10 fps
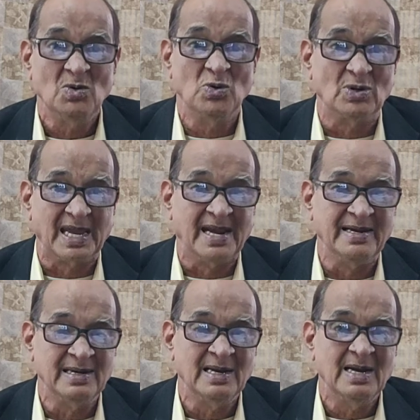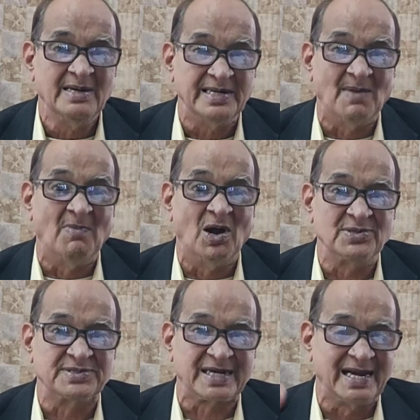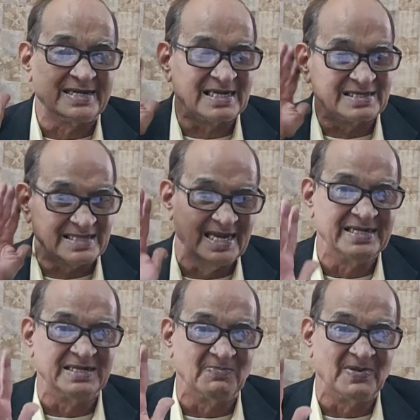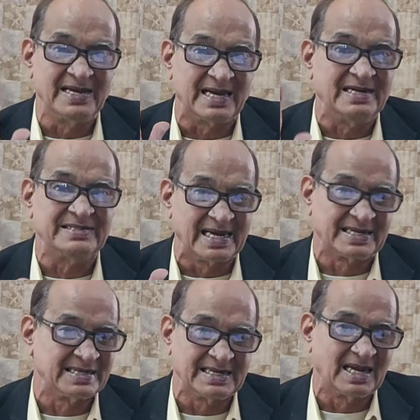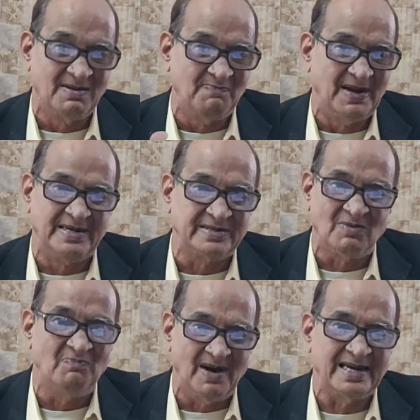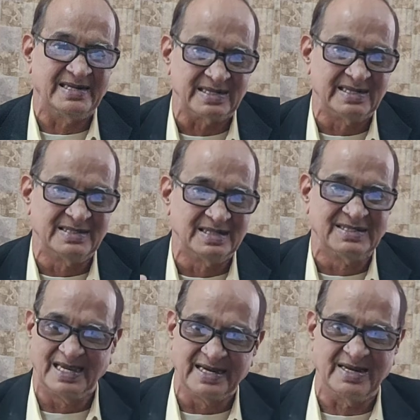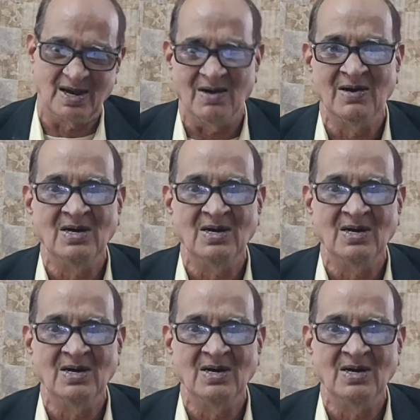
who can demonstrate the scientific and technical bent of mind in this area.